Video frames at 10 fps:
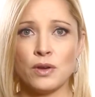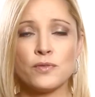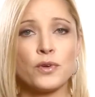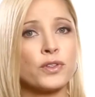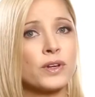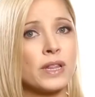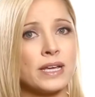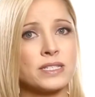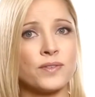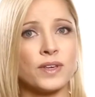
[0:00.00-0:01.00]
Further
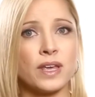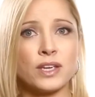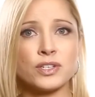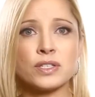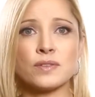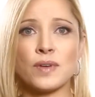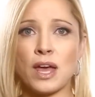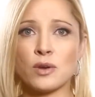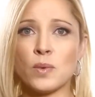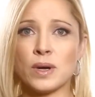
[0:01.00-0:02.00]
classifications of
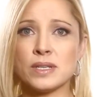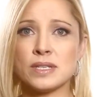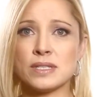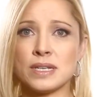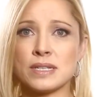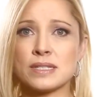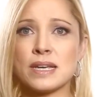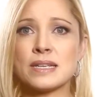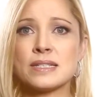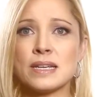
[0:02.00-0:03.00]
N1 disease
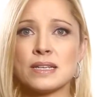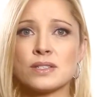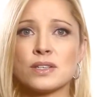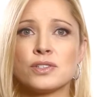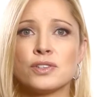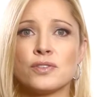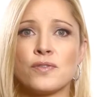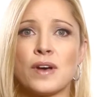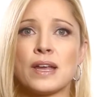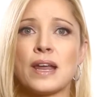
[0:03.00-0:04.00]
exist to
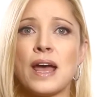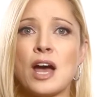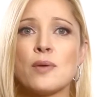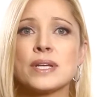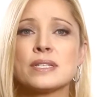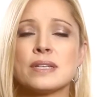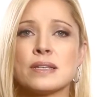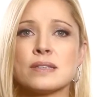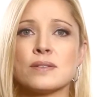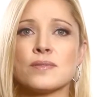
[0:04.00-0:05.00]
define how
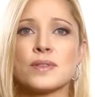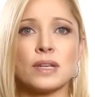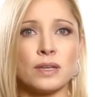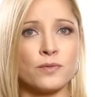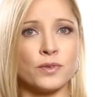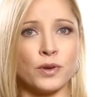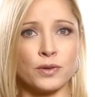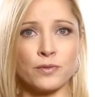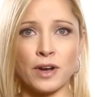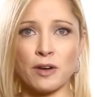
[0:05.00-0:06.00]
extensive the lymph node
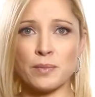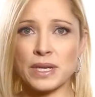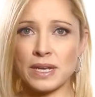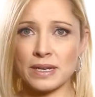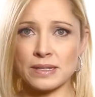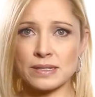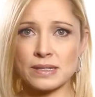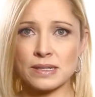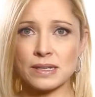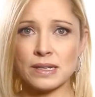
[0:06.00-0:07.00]
involvement is.